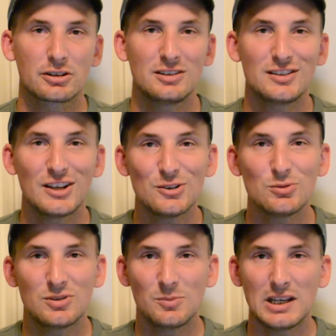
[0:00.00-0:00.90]

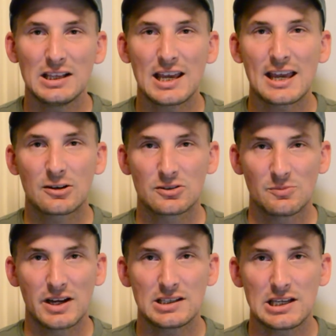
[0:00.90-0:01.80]
continue to be the anchors of
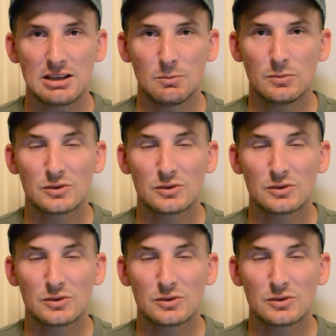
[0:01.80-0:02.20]
my team,